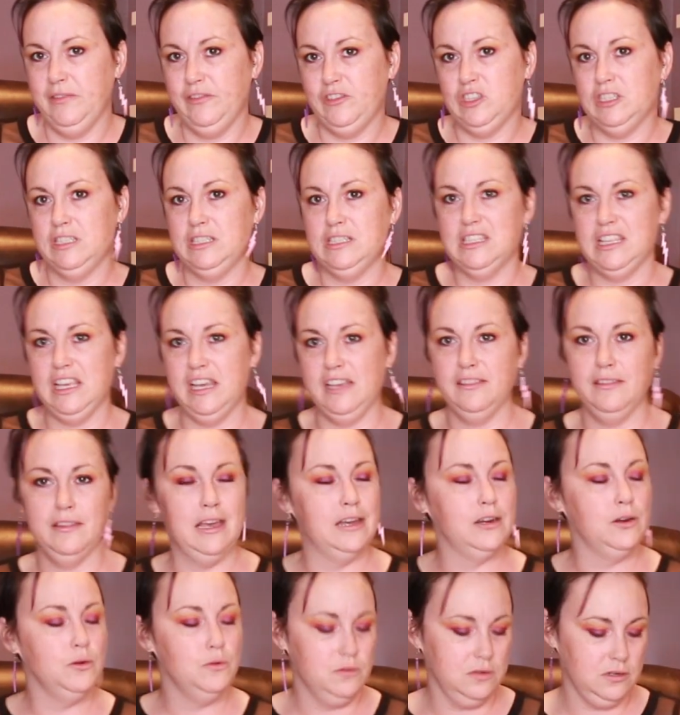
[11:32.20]
believe she did that in
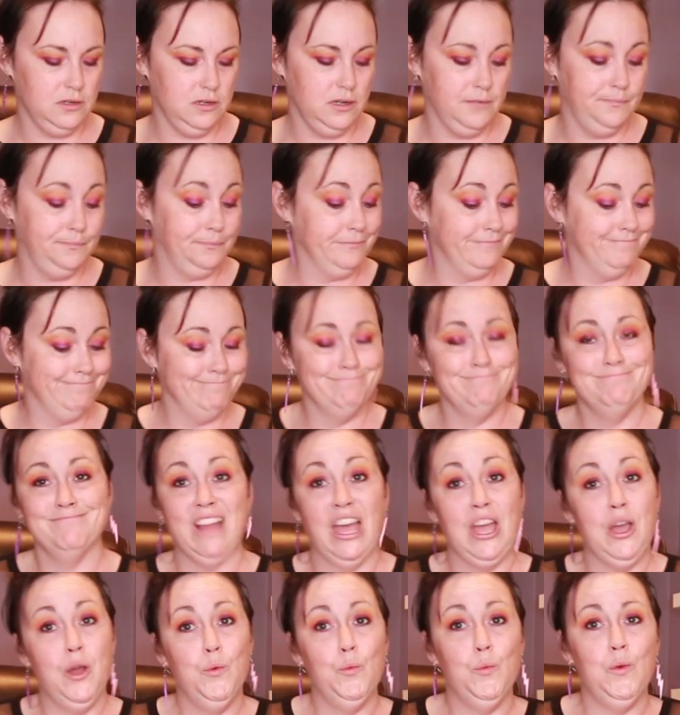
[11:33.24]
that order.
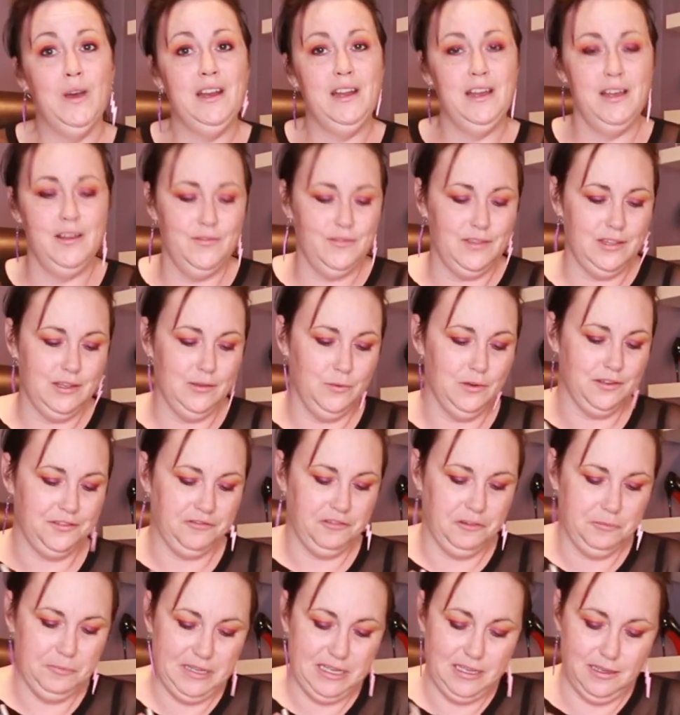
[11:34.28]
Whatevs, it works
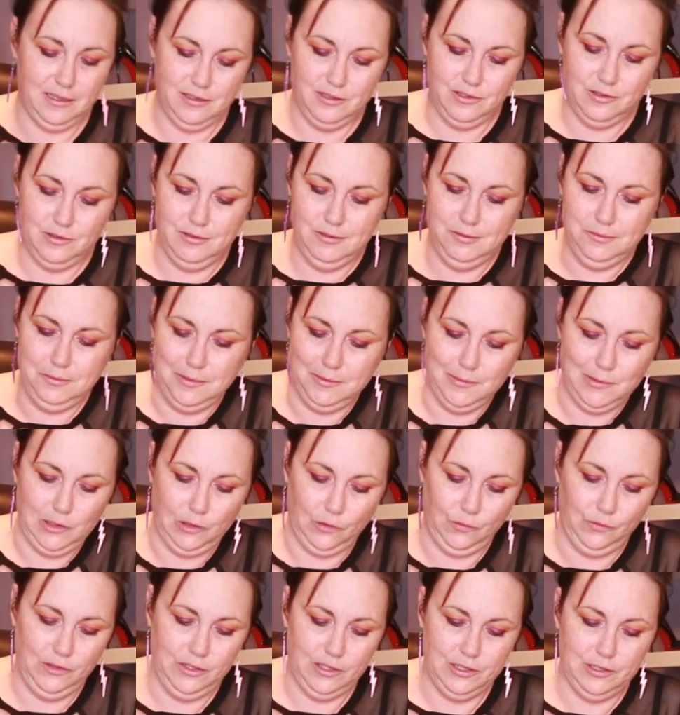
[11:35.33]
for me. You do what
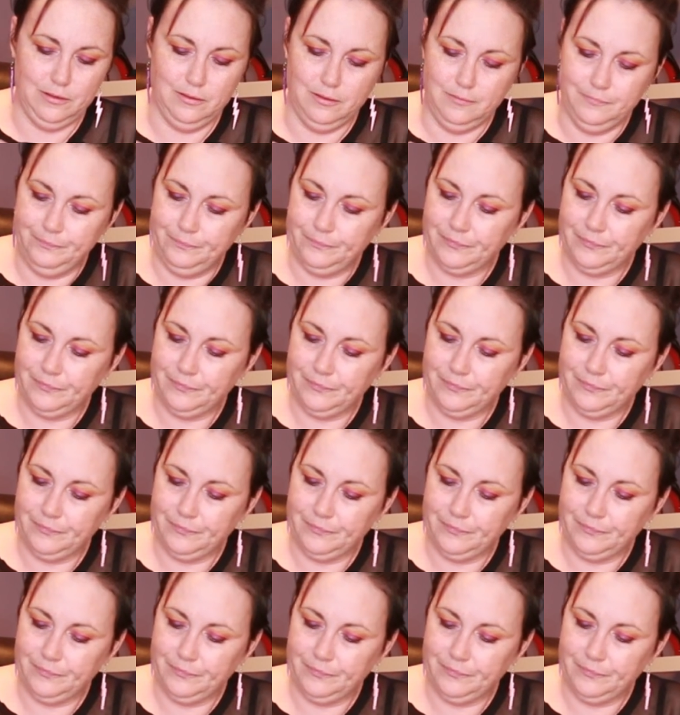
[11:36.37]
works for you.